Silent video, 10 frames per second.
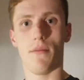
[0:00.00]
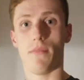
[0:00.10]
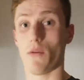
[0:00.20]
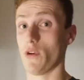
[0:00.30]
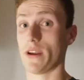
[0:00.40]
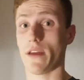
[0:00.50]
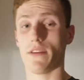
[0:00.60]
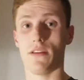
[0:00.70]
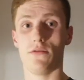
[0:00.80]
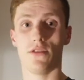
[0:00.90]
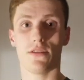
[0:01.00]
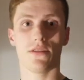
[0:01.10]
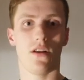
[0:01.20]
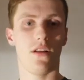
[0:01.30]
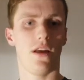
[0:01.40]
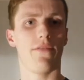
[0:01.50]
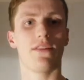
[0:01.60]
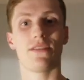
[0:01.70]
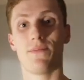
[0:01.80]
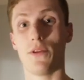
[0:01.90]
workout that you just saw. A lot of
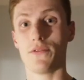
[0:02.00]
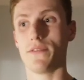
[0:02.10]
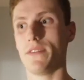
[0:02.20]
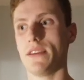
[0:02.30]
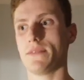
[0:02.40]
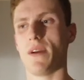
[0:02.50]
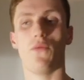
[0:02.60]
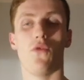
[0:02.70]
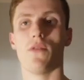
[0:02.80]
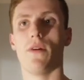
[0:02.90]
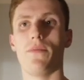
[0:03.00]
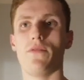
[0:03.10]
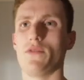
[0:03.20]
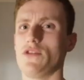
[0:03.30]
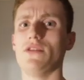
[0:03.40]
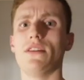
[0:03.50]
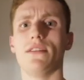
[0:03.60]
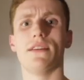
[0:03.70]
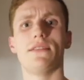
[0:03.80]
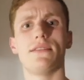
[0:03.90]
explosiveness. My warm-up, which you
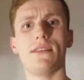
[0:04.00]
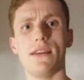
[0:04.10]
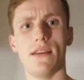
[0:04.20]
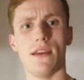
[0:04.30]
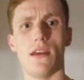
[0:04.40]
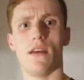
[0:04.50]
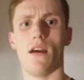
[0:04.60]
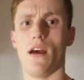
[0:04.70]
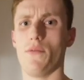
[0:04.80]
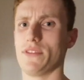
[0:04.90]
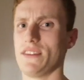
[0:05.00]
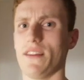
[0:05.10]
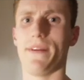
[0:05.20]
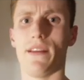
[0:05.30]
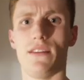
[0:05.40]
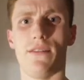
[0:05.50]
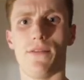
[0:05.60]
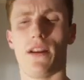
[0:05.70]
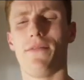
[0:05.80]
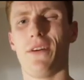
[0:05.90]
didn't get to see, was significantly
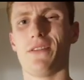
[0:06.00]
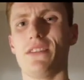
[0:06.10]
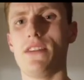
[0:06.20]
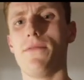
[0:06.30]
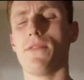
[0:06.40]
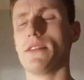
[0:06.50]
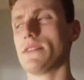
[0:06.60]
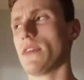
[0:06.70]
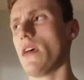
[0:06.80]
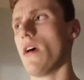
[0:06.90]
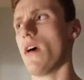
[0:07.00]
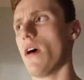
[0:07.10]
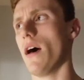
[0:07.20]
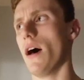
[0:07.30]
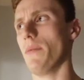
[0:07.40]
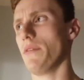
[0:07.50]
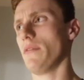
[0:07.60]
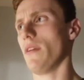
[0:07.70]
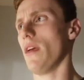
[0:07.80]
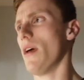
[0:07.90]
different. I felt the difference.
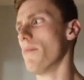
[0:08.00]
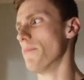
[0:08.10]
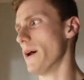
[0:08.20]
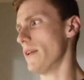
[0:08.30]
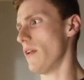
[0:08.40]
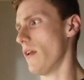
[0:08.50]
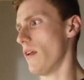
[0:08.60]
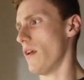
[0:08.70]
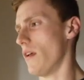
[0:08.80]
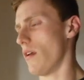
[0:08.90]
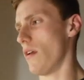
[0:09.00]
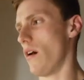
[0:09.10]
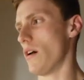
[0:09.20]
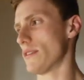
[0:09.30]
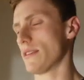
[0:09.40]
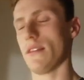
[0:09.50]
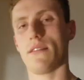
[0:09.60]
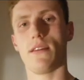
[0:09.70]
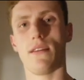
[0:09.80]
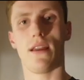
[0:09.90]
But honestly, the
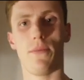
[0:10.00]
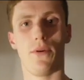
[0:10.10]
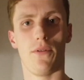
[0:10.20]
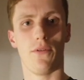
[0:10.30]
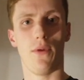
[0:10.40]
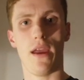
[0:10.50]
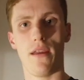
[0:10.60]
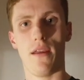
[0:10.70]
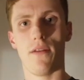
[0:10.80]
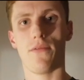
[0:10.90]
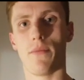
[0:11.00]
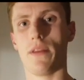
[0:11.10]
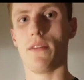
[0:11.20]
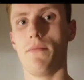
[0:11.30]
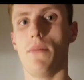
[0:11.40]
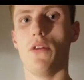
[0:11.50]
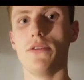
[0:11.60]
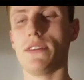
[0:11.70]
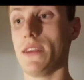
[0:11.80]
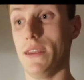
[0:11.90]
thing that I pulled away from it the
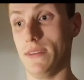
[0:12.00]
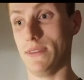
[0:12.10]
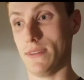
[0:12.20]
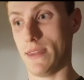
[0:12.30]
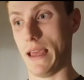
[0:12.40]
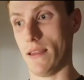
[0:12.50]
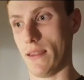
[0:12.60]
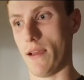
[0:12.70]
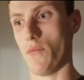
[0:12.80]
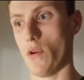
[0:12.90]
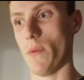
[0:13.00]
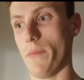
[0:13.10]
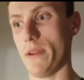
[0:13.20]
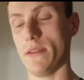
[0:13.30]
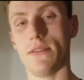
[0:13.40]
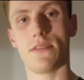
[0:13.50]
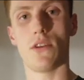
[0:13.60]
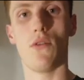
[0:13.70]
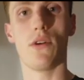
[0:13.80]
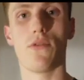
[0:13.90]
most is that warm-up is
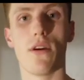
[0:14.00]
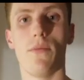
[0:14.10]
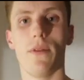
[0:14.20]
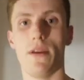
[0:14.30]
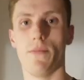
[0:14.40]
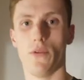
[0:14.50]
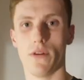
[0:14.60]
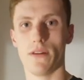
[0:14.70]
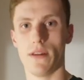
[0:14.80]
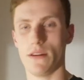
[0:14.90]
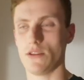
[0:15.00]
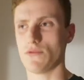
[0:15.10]
so incredibly important, and it just